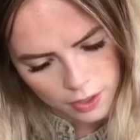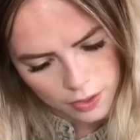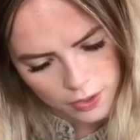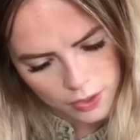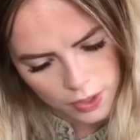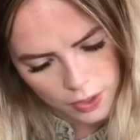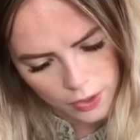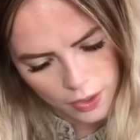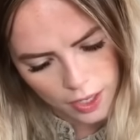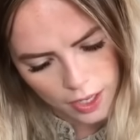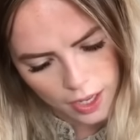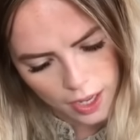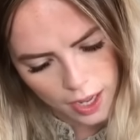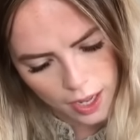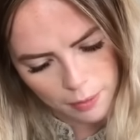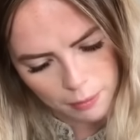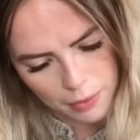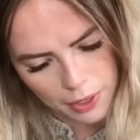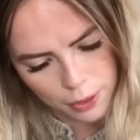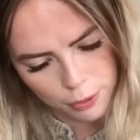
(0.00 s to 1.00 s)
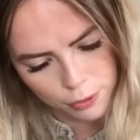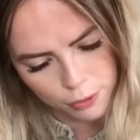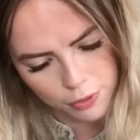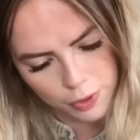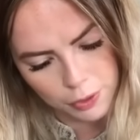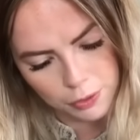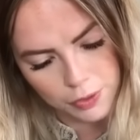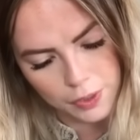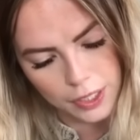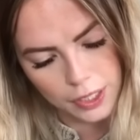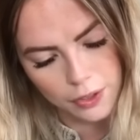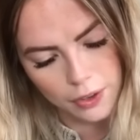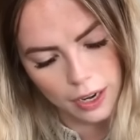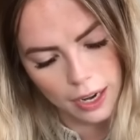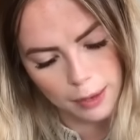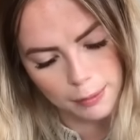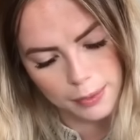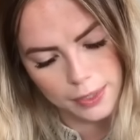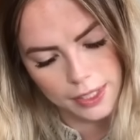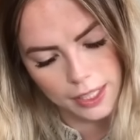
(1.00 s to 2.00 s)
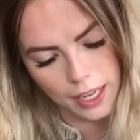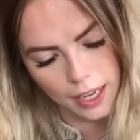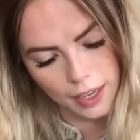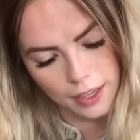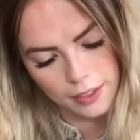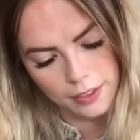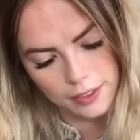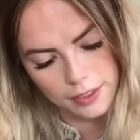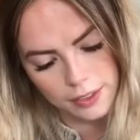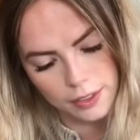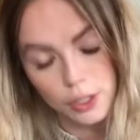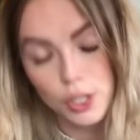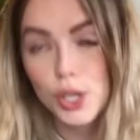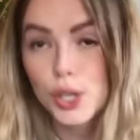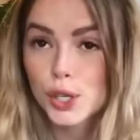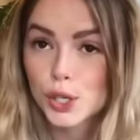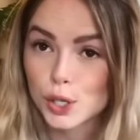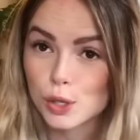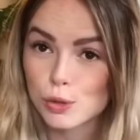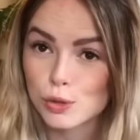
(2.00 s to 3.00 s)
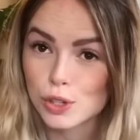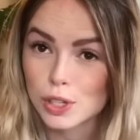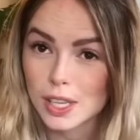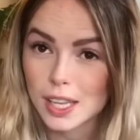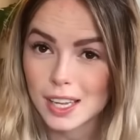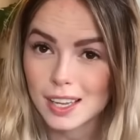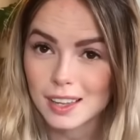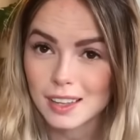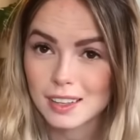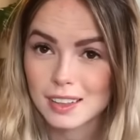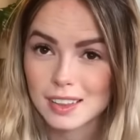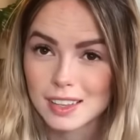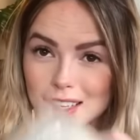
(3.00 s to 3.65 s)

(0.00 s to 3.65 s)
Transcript: So they come in 50 gram skeins, usually.